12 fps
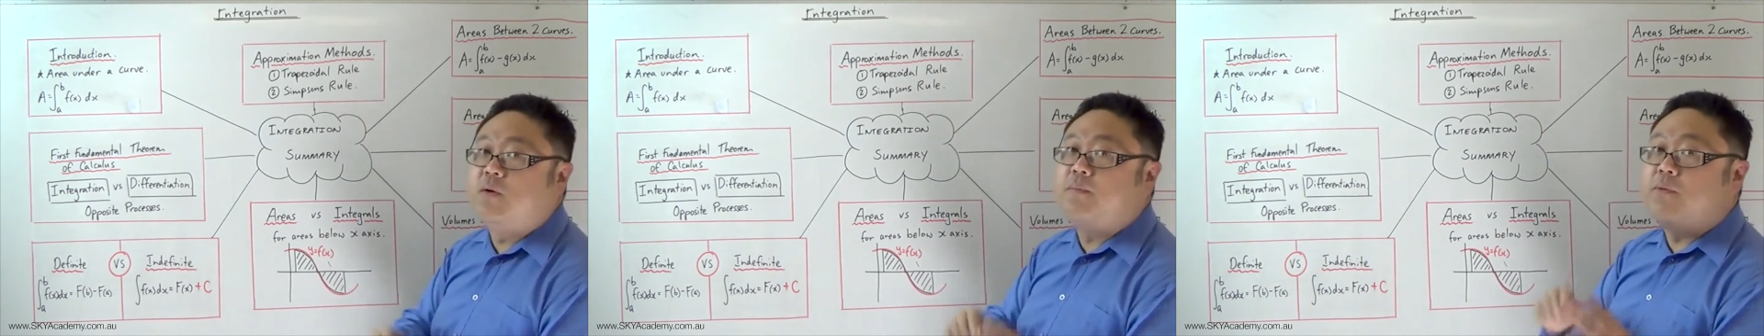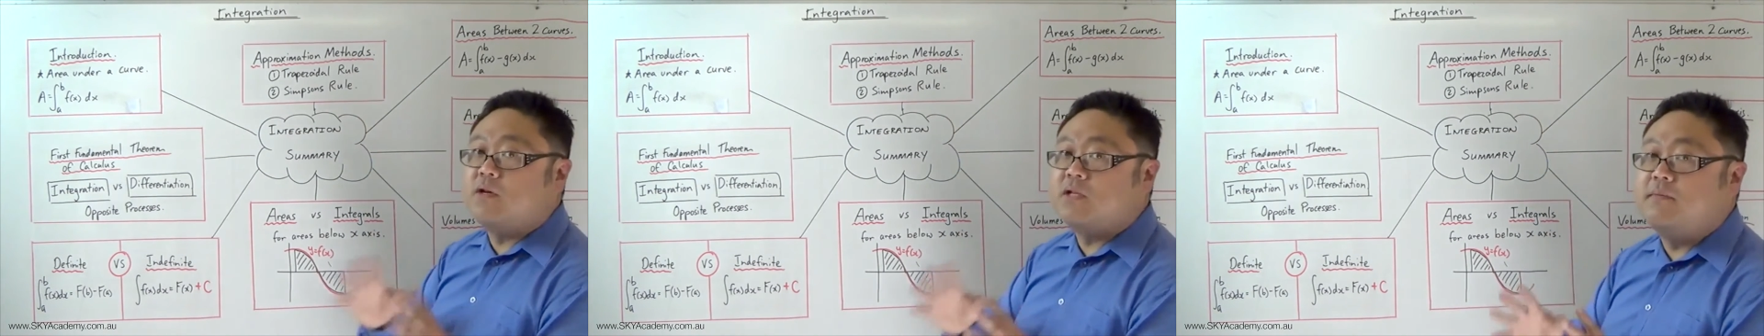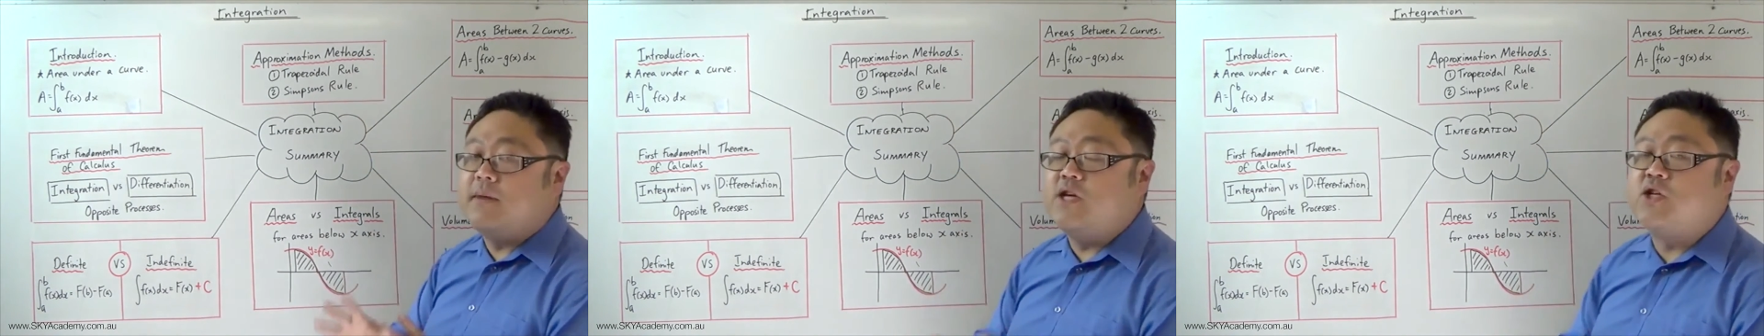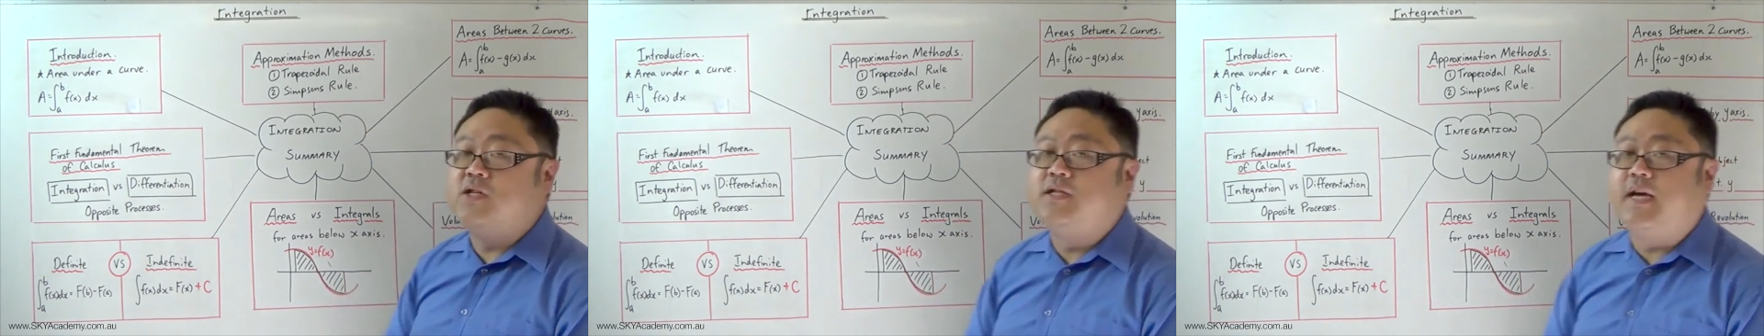or
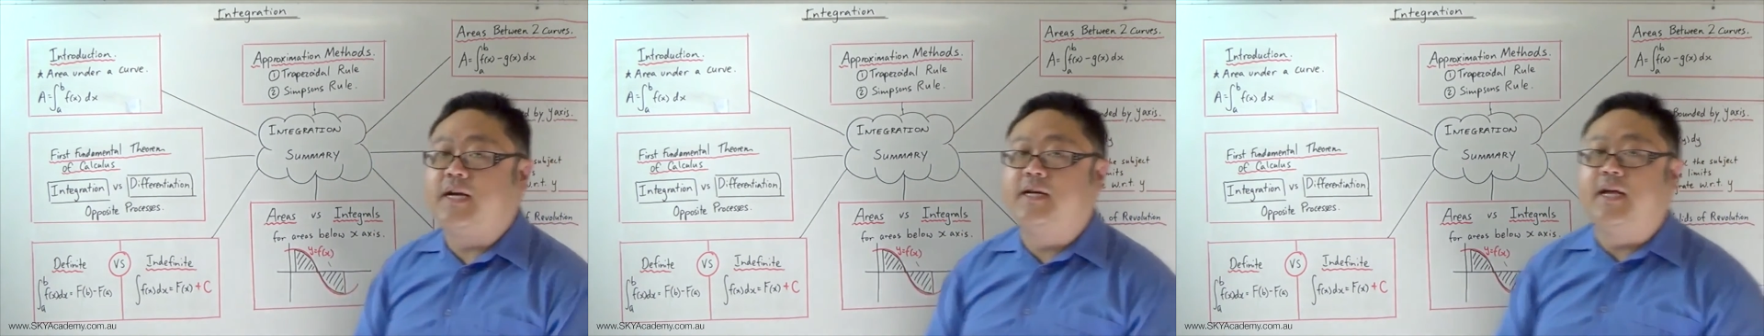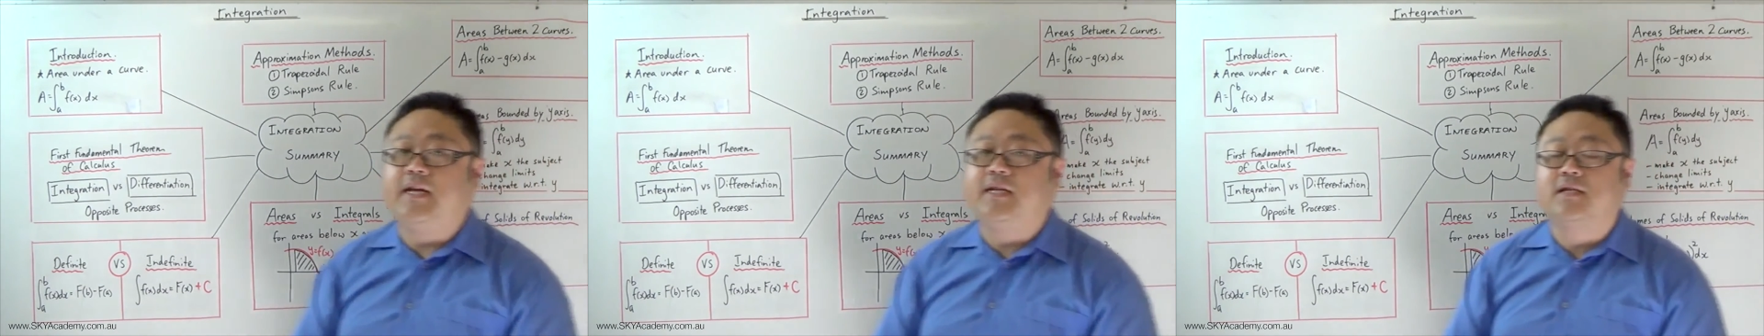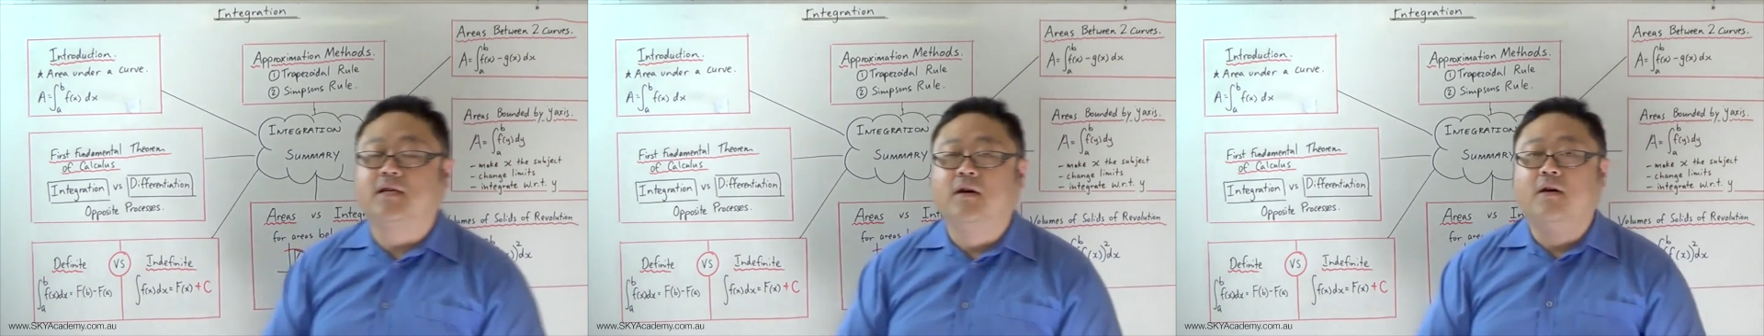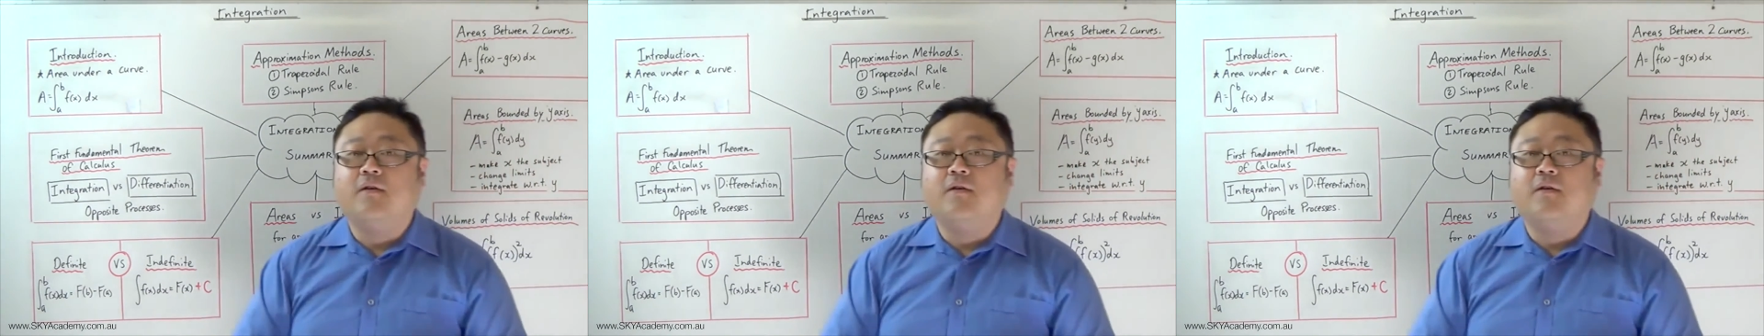approximation techniques